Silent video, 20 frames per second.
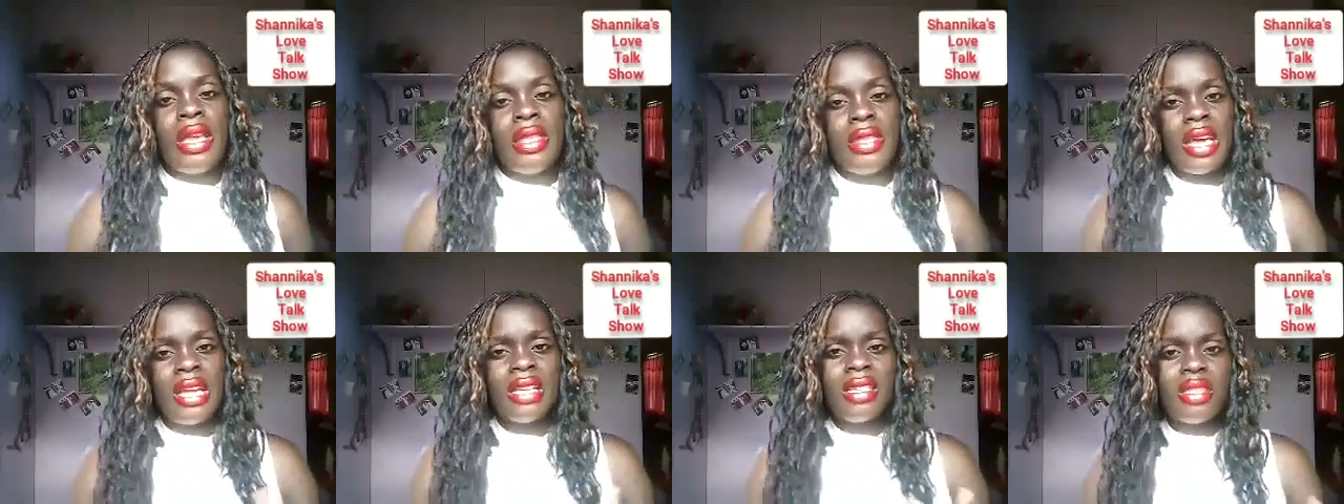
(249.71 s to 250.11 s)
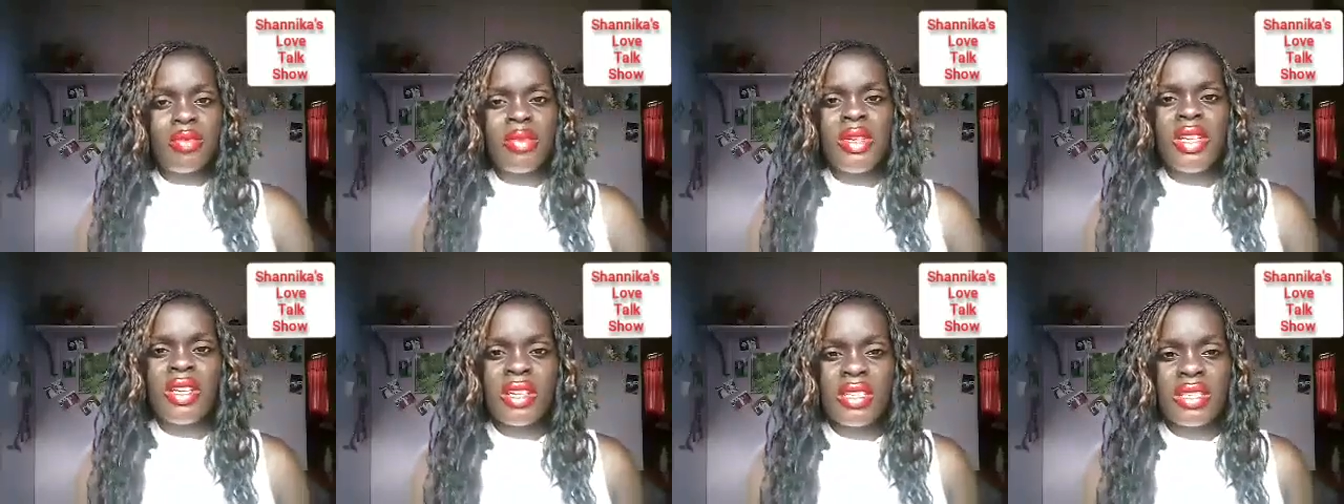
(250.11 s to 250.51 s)
That's
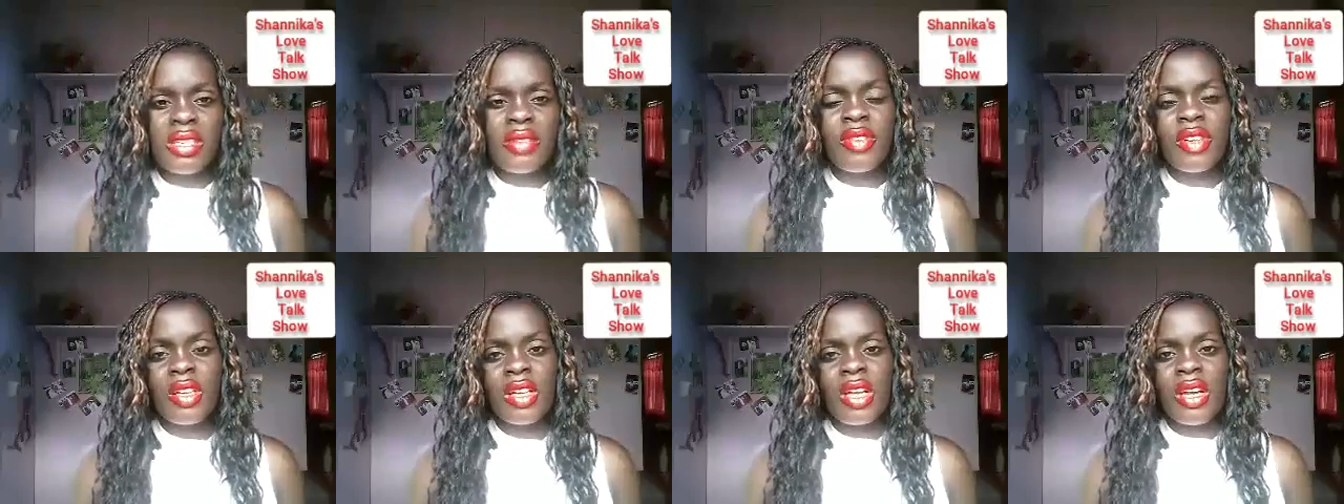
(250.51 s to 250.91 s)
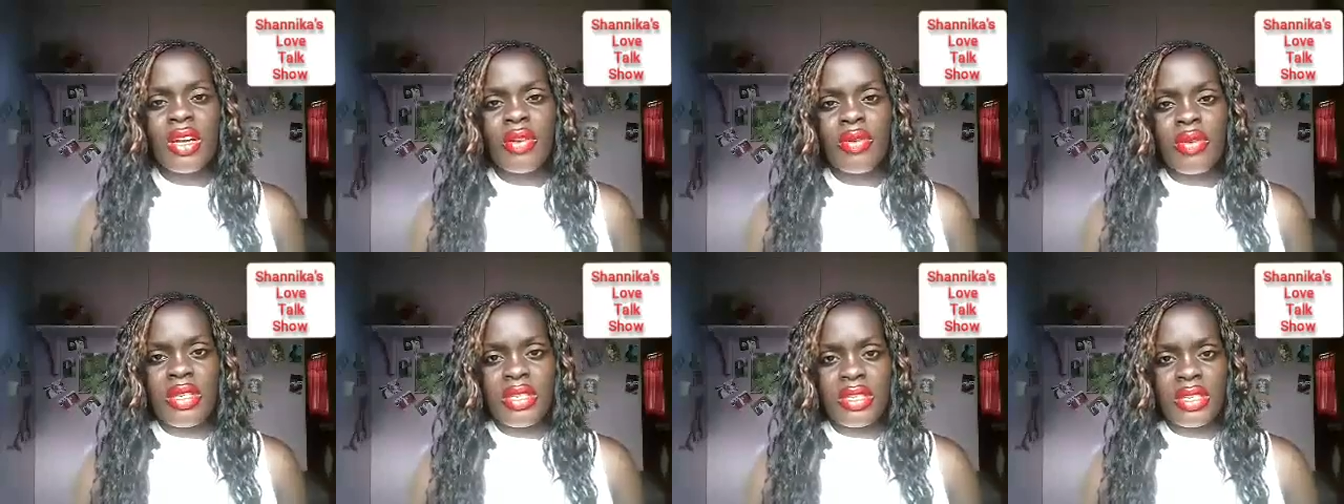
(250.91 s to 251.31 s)
because of a lot
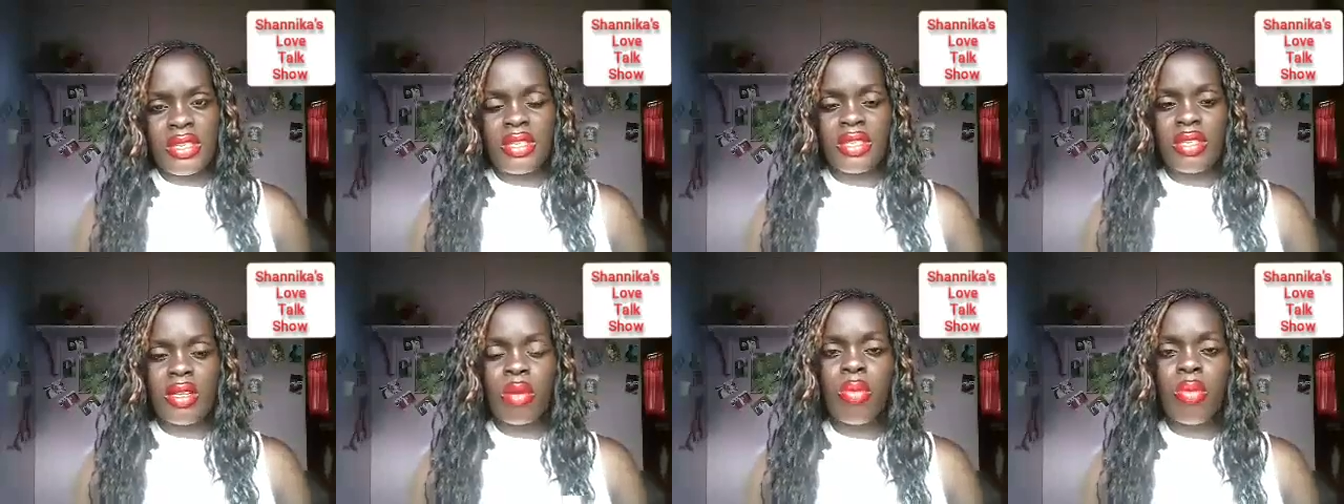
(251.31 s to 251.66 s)
of reasons.